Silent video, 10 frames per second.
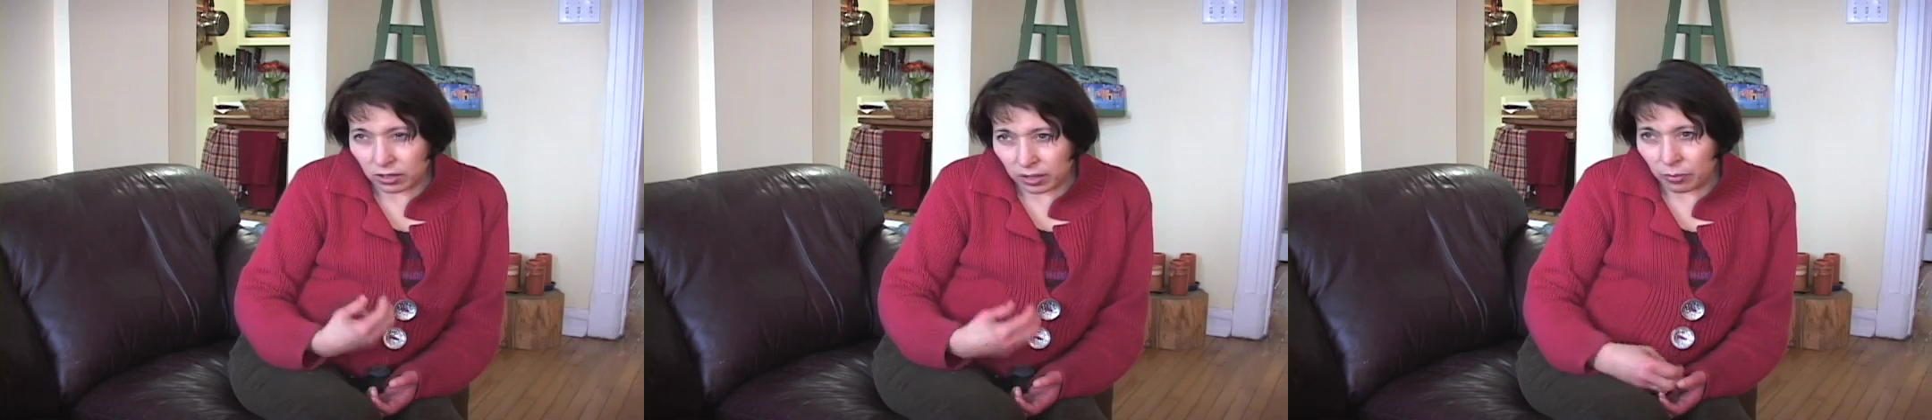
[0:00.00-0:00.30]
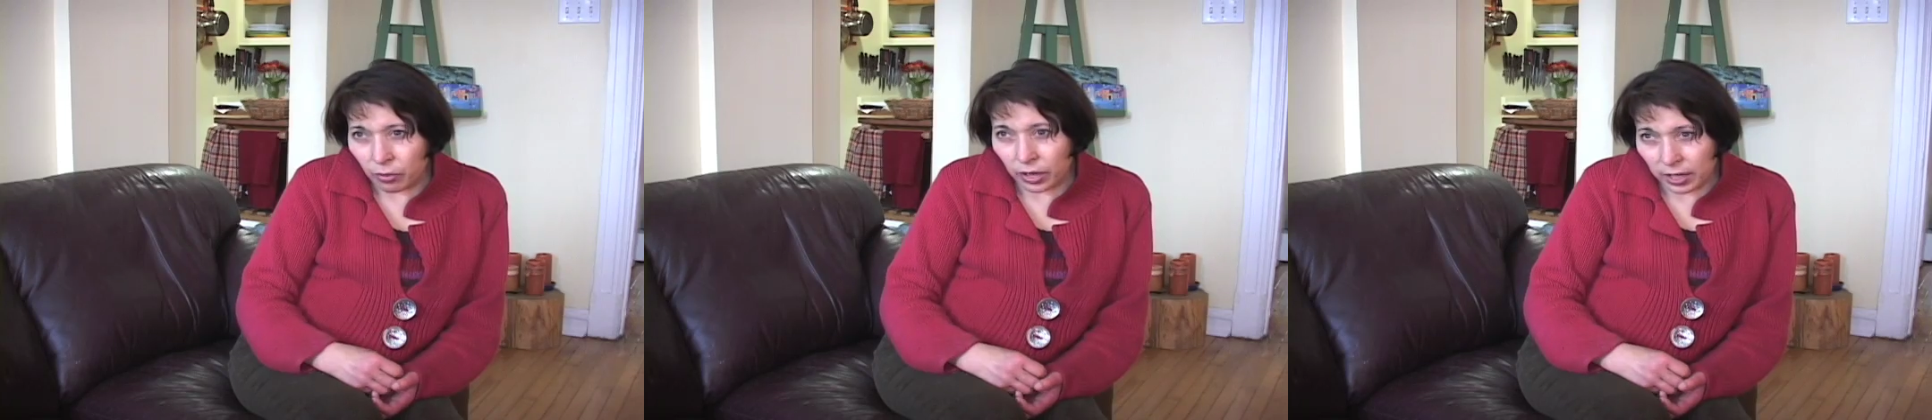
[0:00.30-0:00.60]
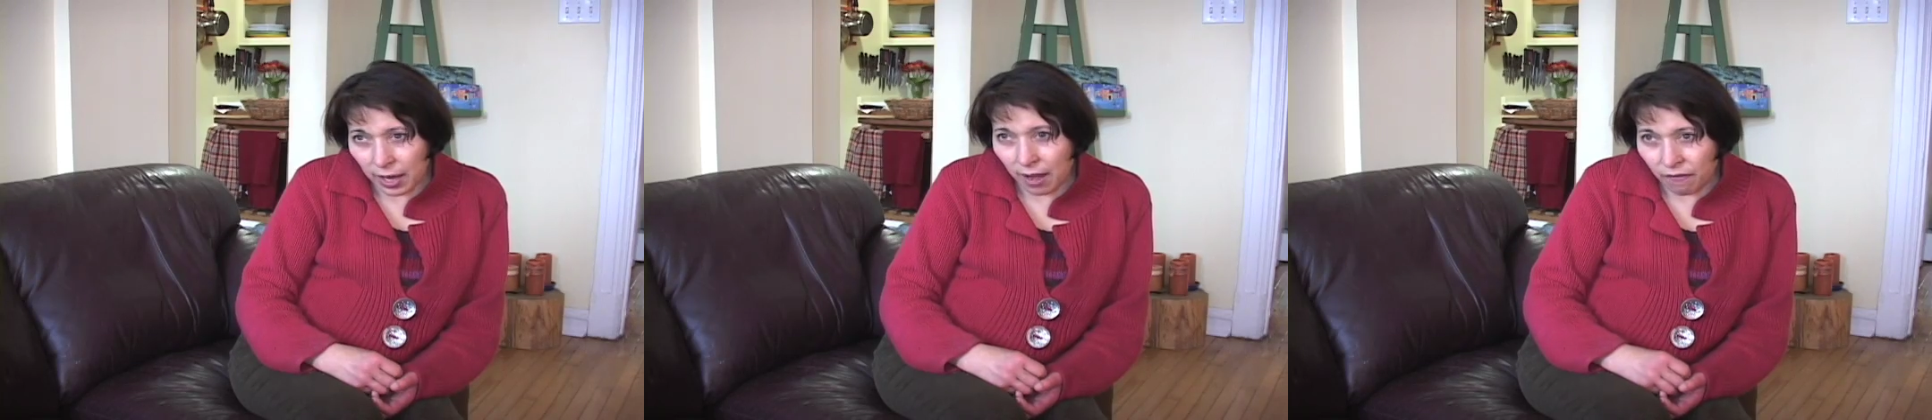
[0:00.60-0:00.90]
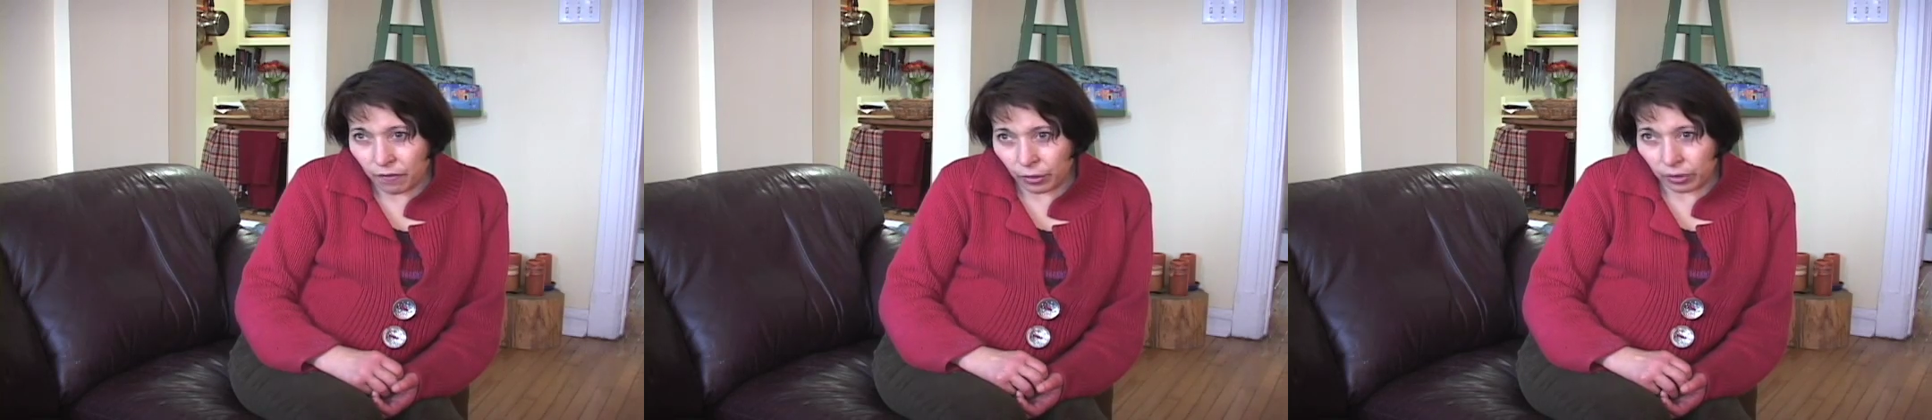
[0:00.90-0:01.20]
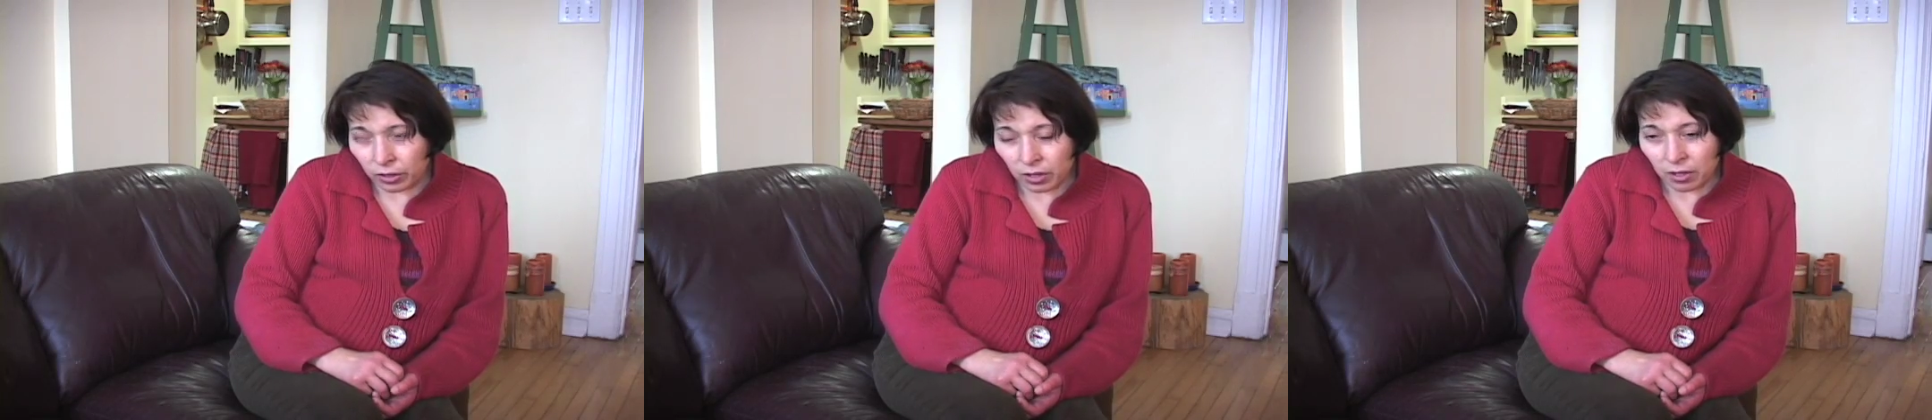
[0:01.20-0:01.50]
deliberate effort
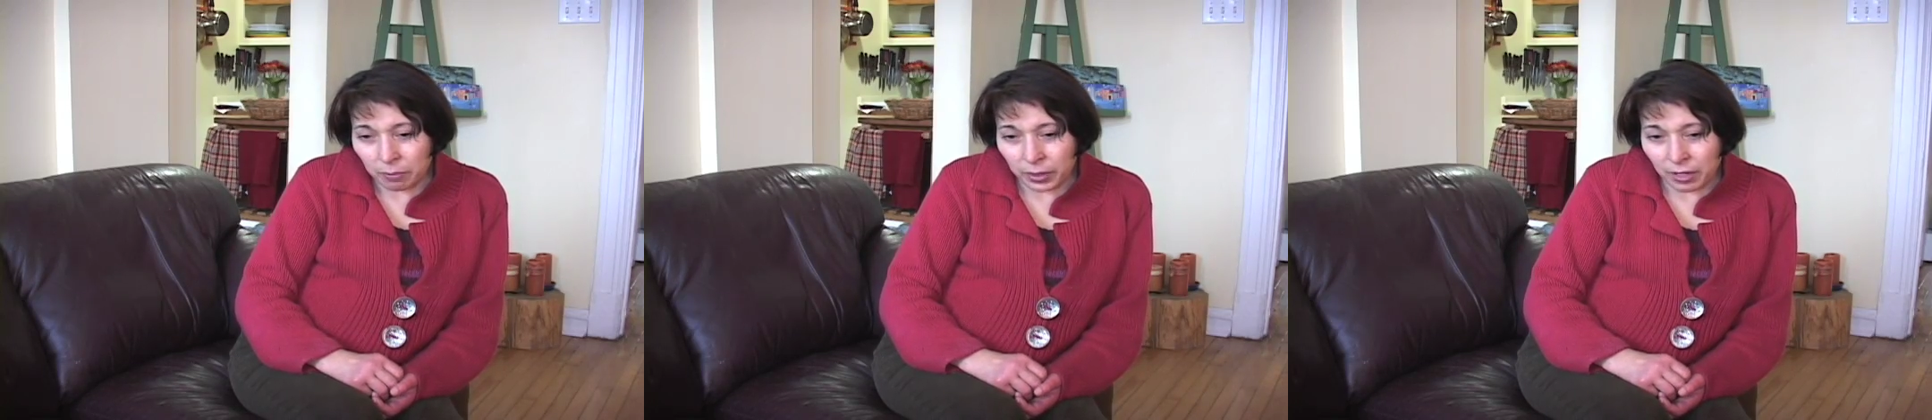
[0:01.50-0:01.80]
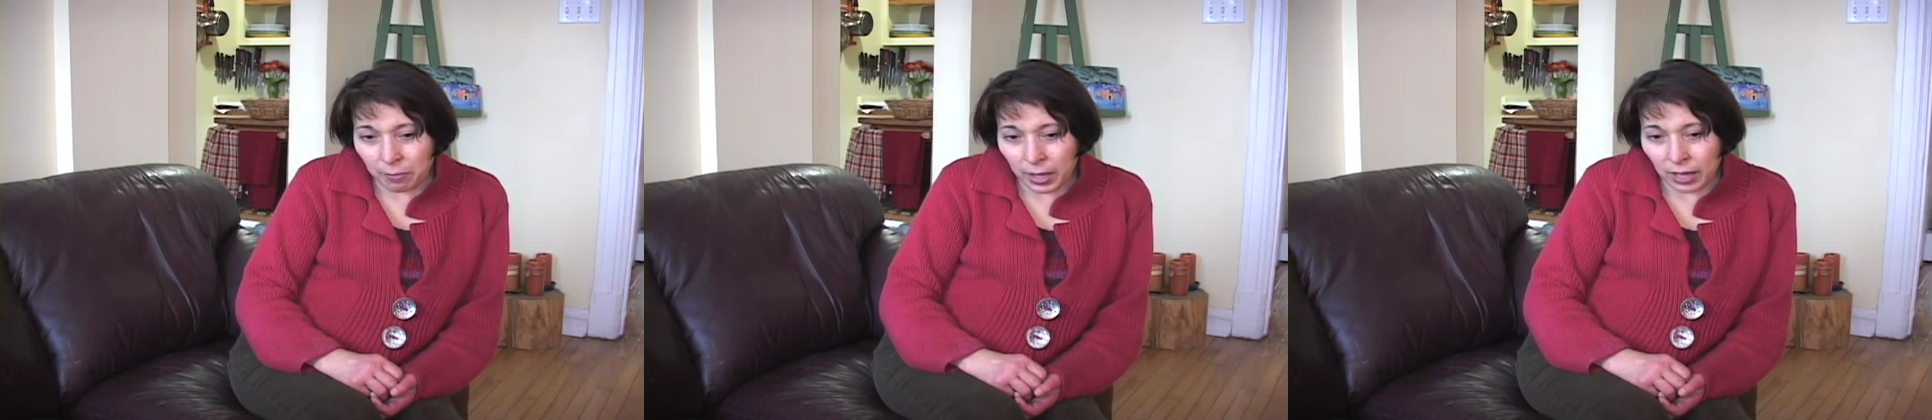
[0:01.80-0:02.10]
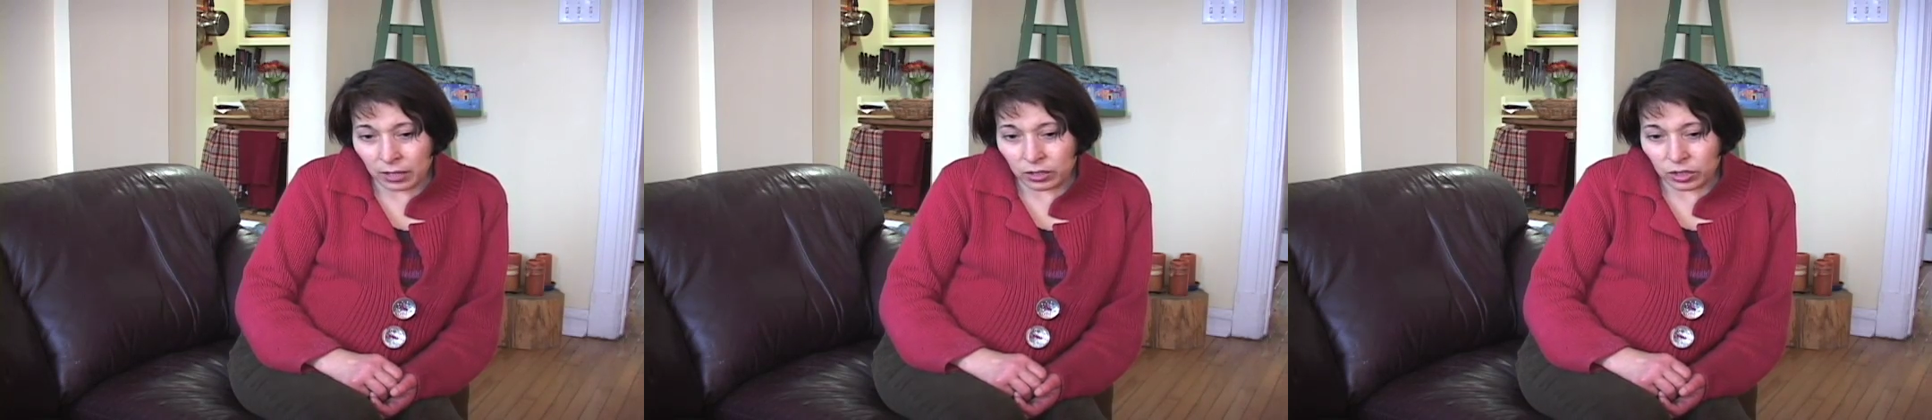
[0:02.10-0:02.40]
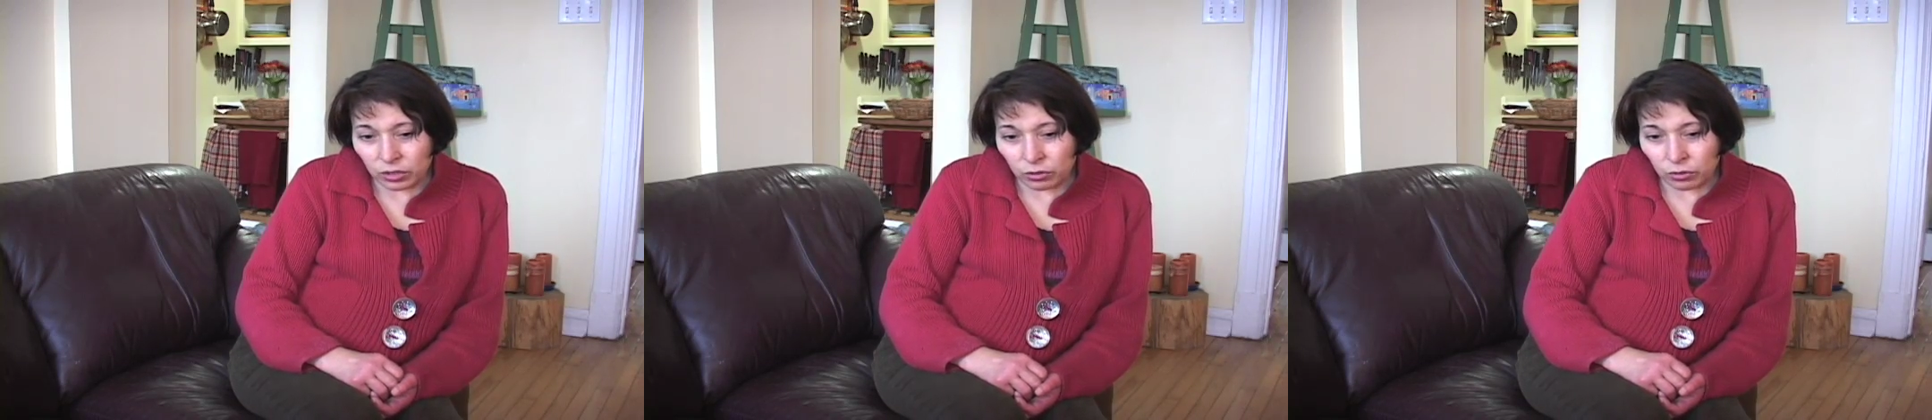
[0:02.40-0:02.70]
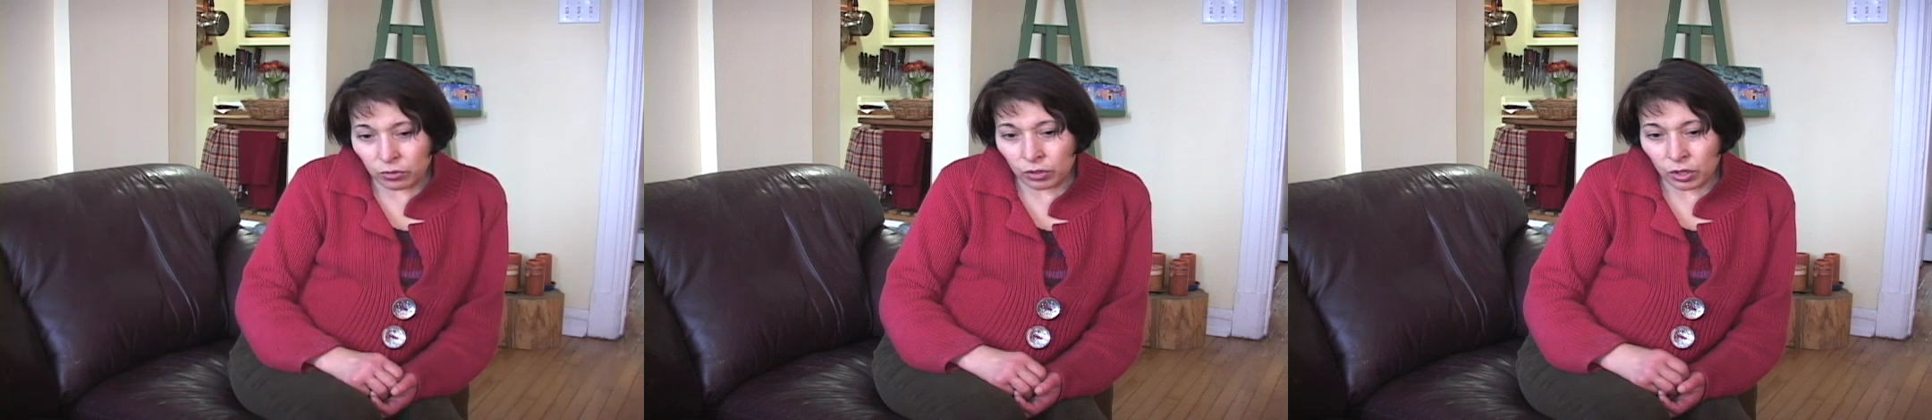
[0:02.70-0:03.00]
being made to